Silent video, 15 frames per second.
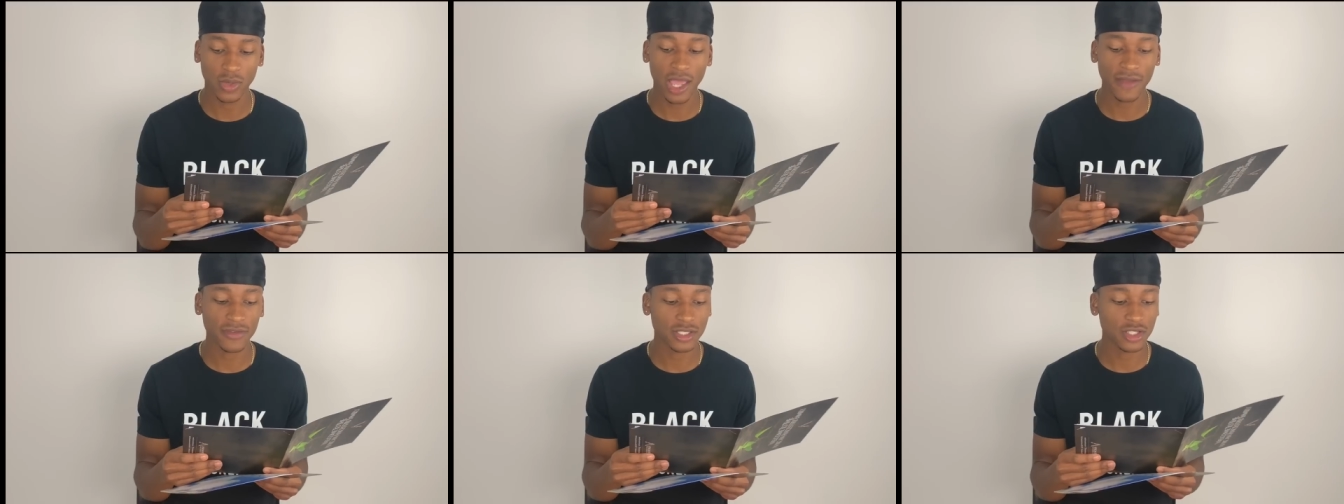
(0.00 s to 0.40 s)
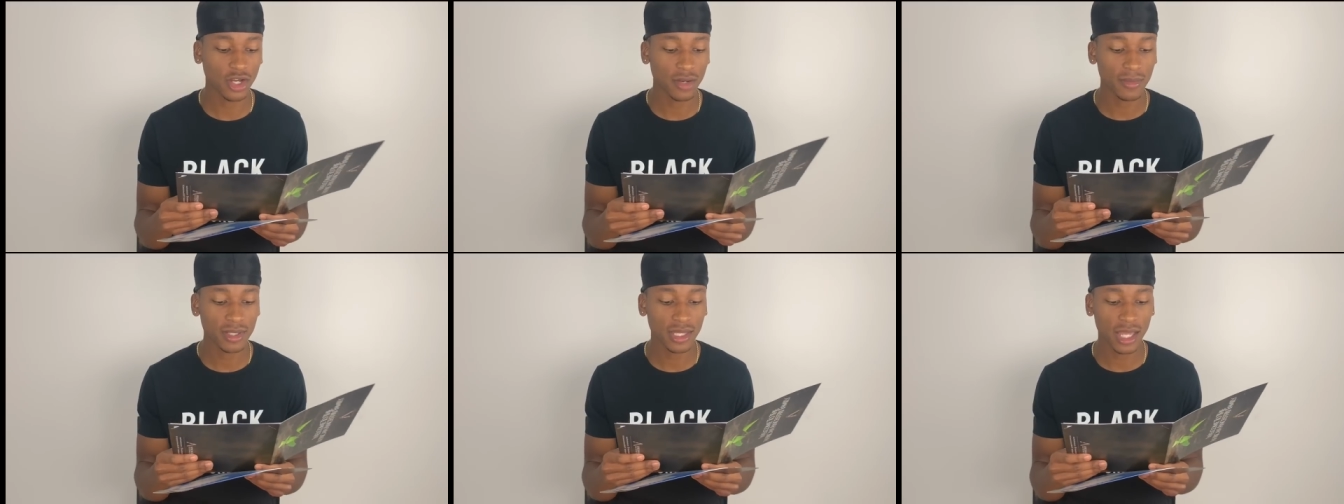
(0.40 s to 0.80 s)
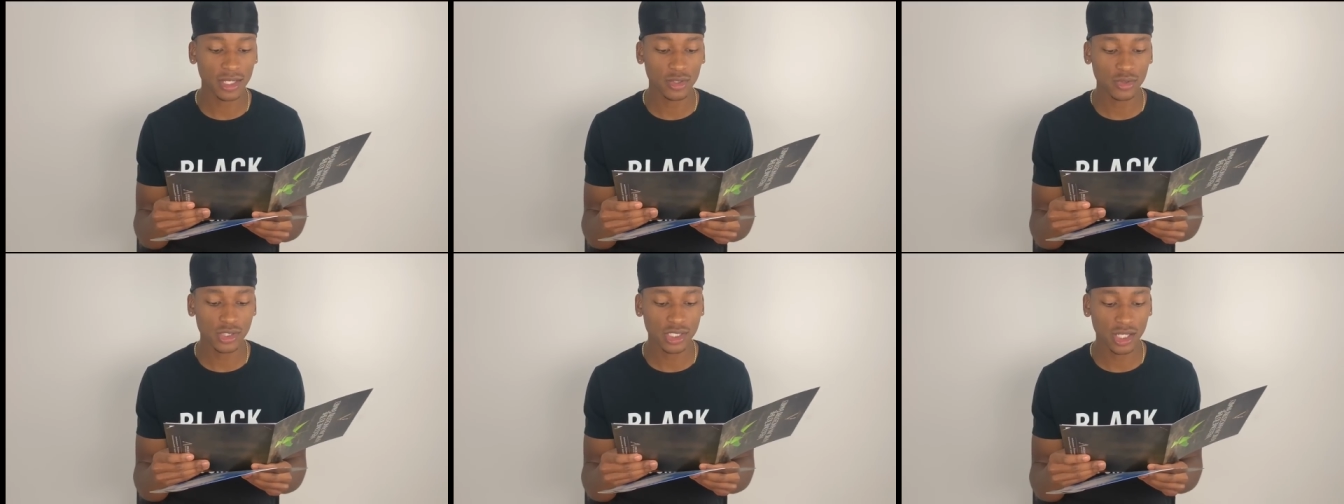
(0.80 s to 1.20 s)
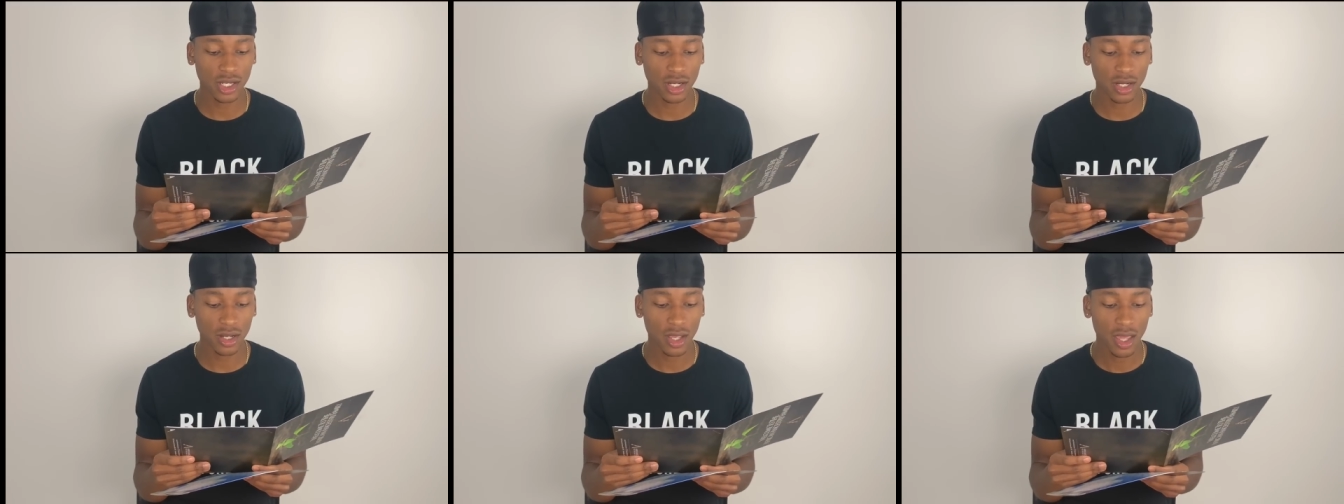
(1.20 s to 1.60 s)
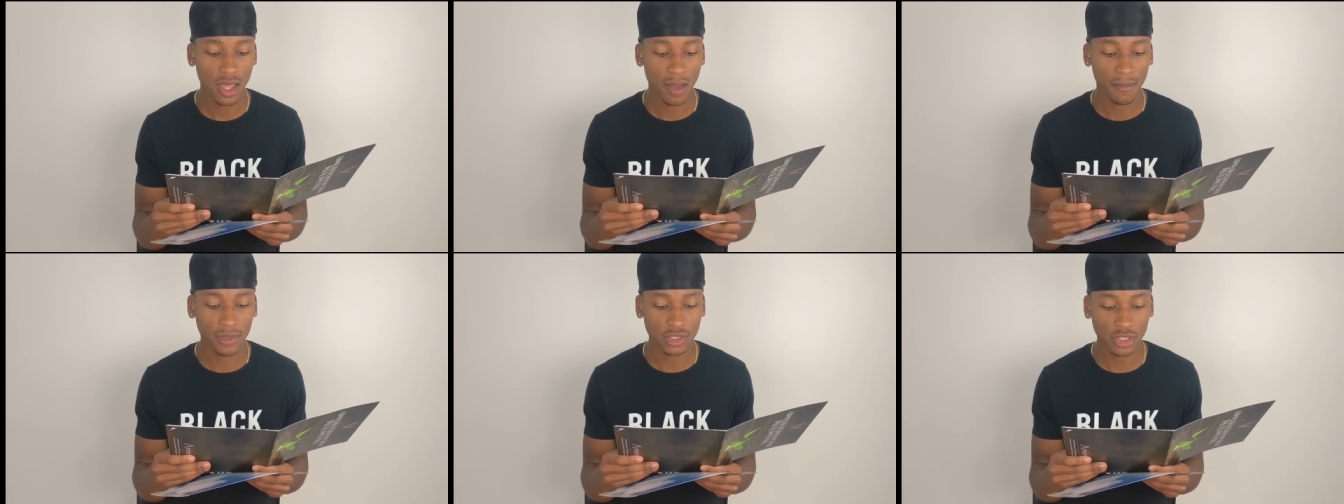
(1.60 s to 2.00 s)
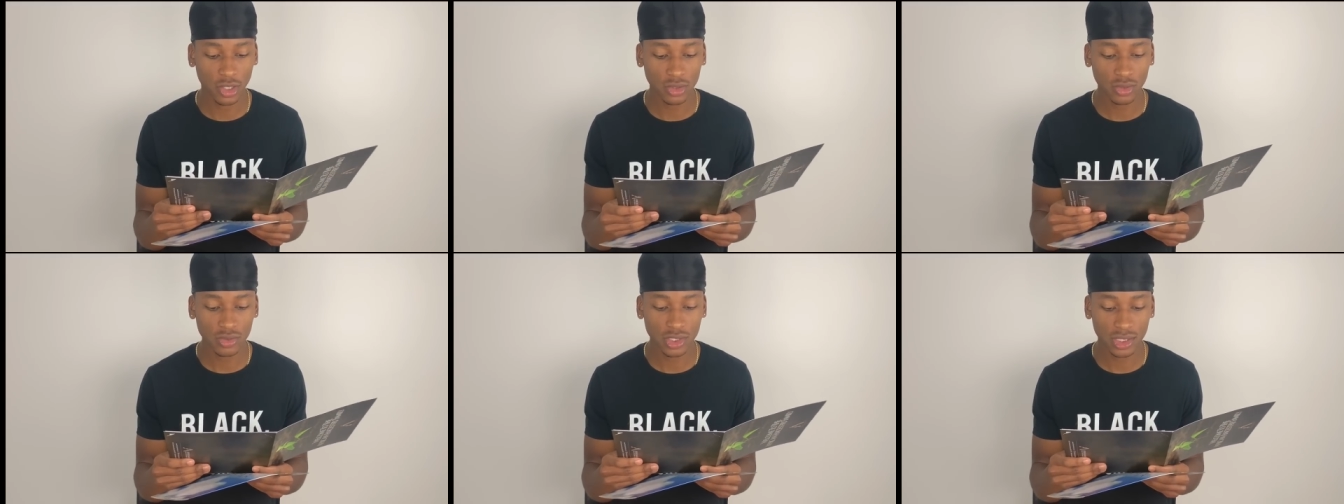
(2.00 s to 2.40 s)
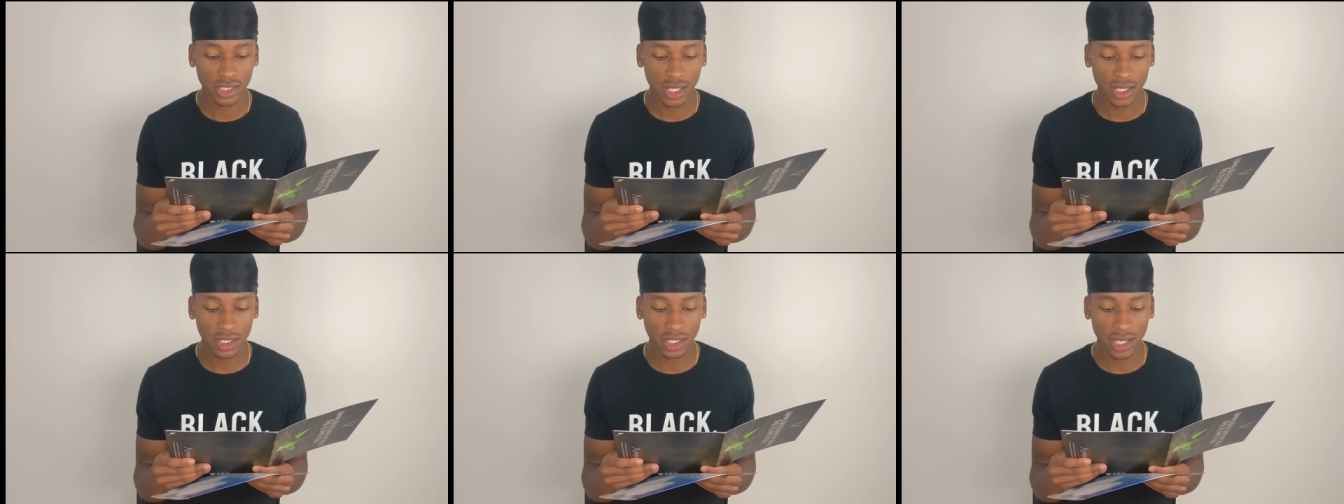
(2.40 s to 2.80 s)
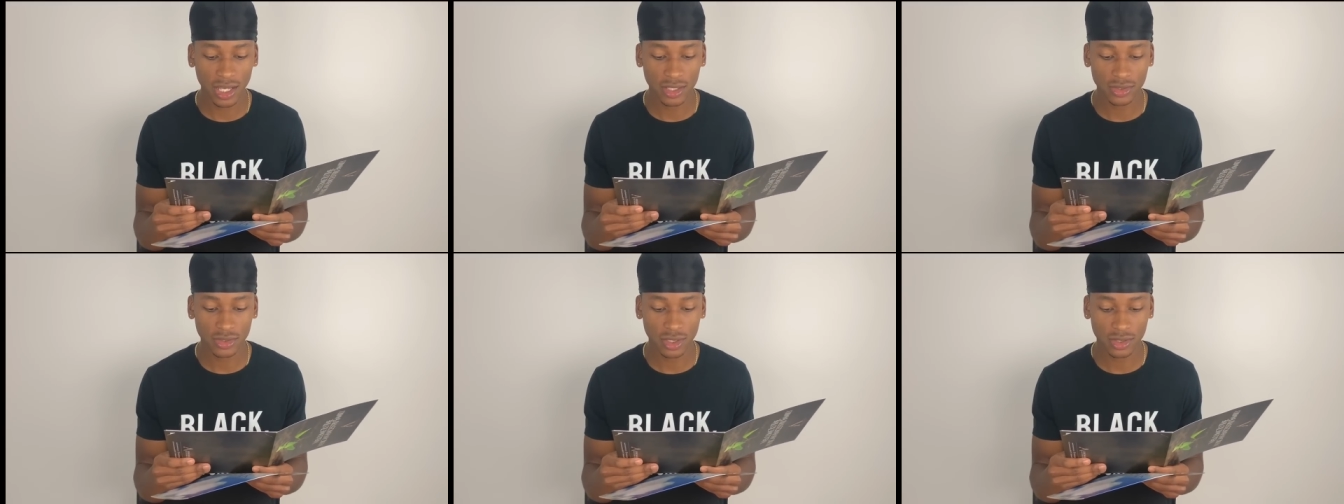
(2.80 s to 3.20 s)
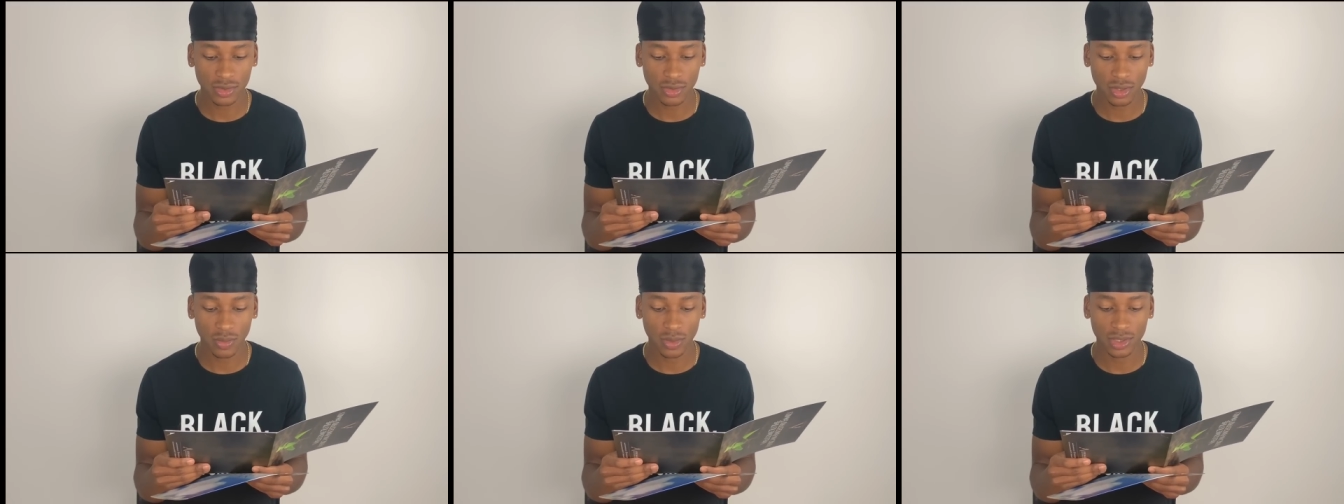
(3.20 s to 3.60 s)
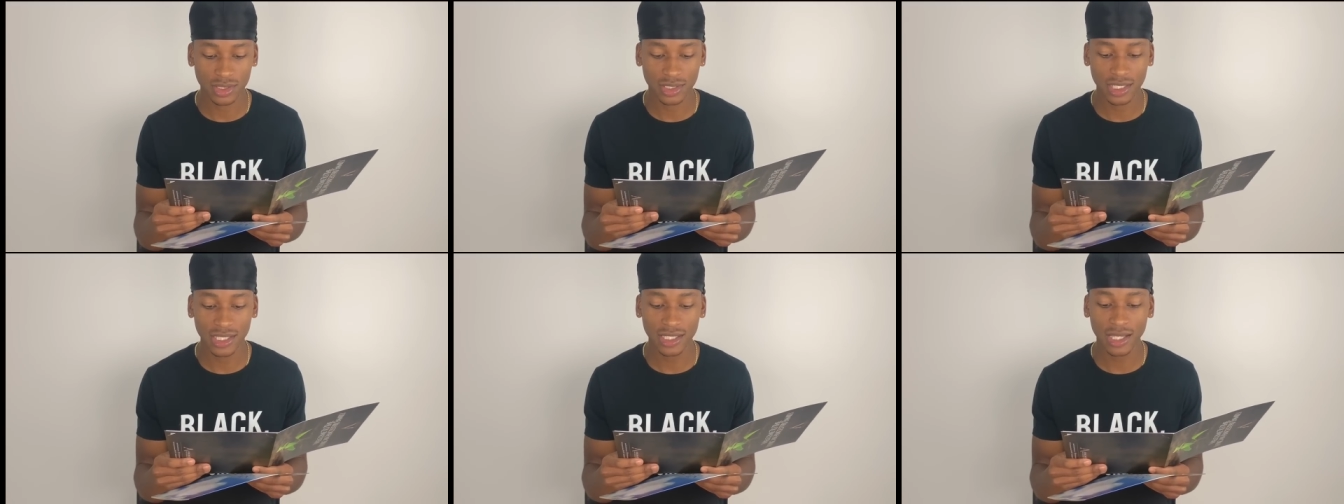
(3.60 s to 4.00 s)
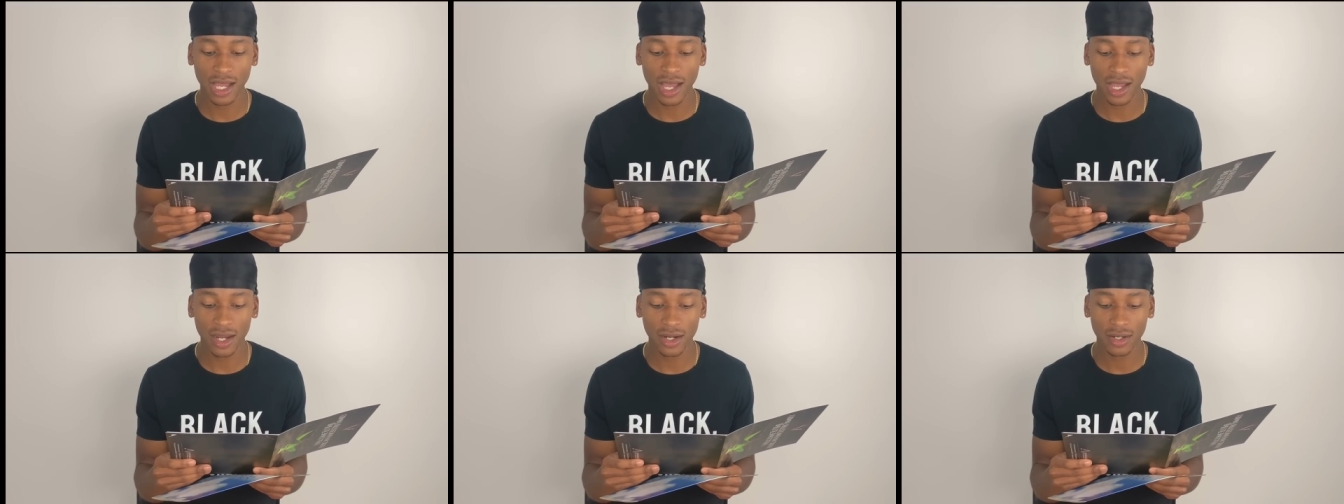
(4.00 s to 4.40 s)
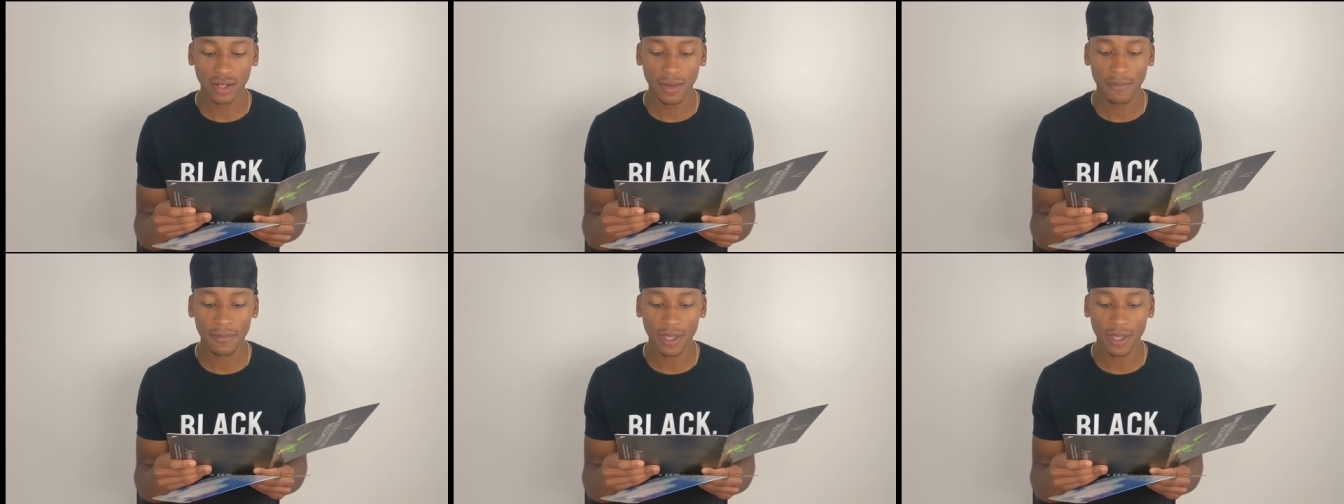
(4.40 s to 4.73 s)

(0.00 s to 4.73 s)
we have determined that you share maternal genetic ancestry with Tikar